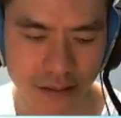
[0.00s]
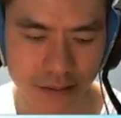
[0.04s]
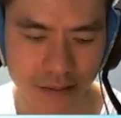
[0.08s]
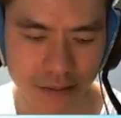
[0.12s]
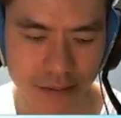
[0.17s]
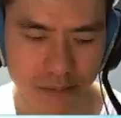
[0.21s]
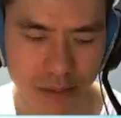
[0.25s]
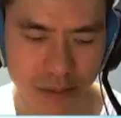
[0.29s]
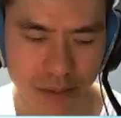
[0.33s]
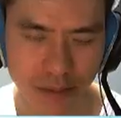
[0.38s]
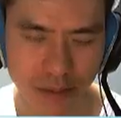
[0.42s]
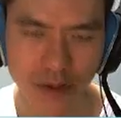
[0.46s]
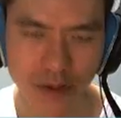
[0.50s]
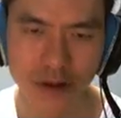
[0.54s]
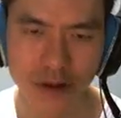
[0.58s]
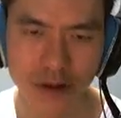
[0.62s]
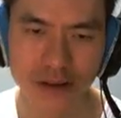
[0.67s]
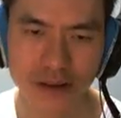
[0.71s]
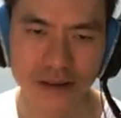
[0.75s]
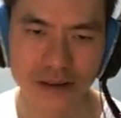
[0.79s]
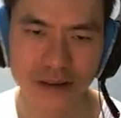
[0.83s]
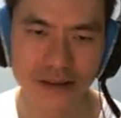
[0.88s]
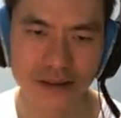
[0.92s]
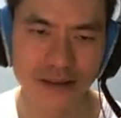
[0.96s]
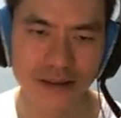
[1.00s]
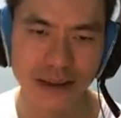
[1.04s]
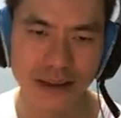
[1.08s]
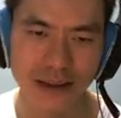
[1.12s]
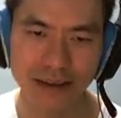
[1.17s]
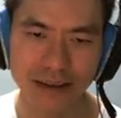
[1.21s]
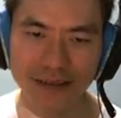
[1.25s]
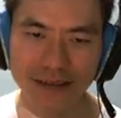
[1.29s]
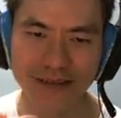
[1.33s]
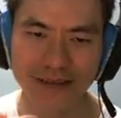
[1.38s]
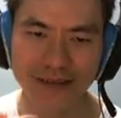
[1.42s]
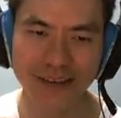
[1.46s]
but I'm not like
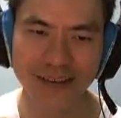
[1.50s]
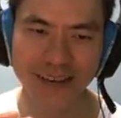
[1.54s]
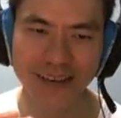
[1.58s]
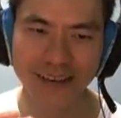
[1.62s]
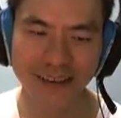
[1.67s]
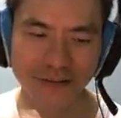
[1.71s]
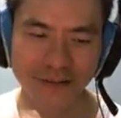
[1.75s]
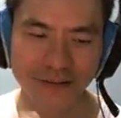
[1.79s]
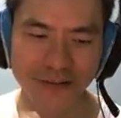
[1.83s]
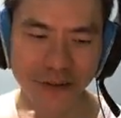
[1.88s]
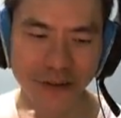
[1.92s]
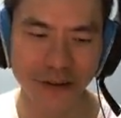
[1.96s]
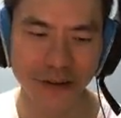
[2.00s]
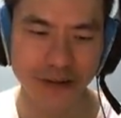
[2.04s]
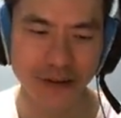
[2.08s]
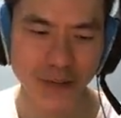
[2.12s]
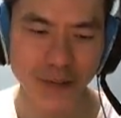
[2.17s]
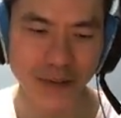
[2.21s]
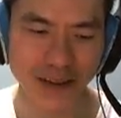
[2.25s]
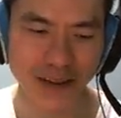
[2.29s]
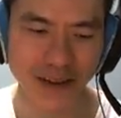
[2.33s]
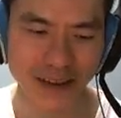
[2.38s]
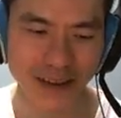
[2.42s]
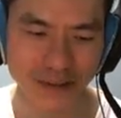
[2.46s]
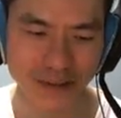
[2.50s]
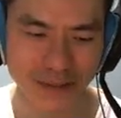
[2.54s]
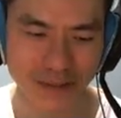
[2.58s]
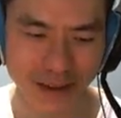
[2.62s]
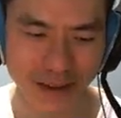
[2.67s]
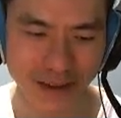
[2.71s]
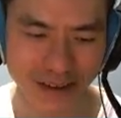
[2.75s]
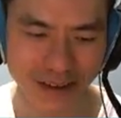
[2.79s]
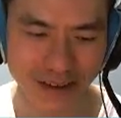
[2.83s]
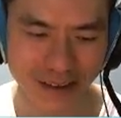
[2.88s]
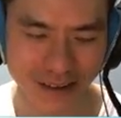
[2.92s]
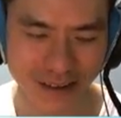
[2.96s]
a very demanding
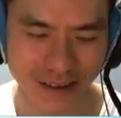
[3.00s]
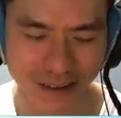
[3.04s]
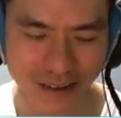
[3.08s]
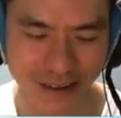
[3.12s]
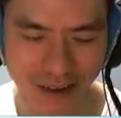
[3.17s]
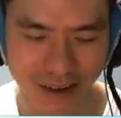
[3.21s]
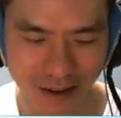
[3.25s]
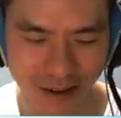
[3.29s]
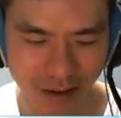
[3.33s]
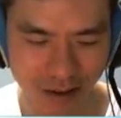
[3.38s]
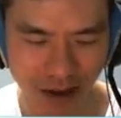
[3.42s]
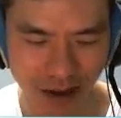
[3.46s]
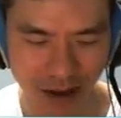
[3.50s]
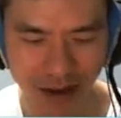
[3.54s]
player. Okay,